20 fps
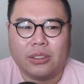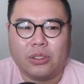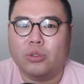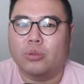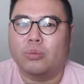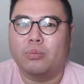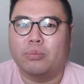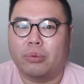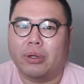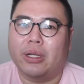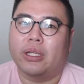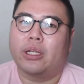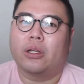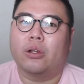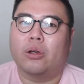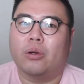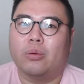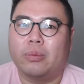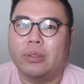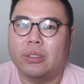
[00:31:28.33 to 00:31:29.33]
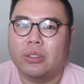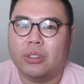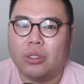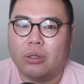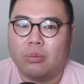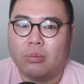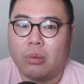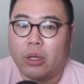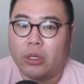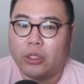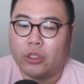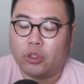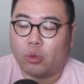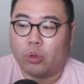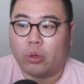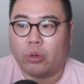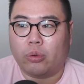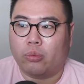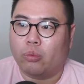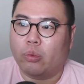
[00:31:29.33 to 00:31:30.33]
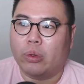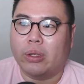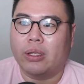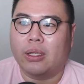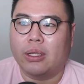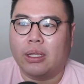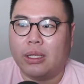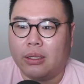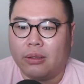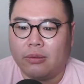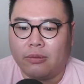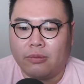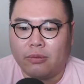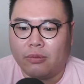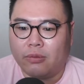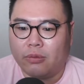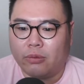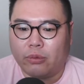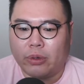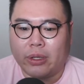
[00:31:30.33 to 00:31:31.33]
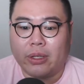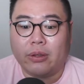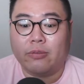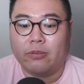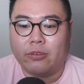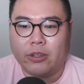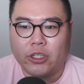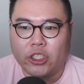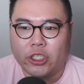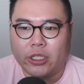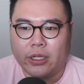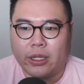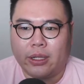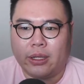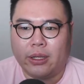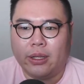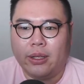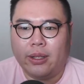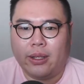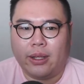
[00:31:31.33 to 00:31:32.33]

to break it open so much or re-envision it.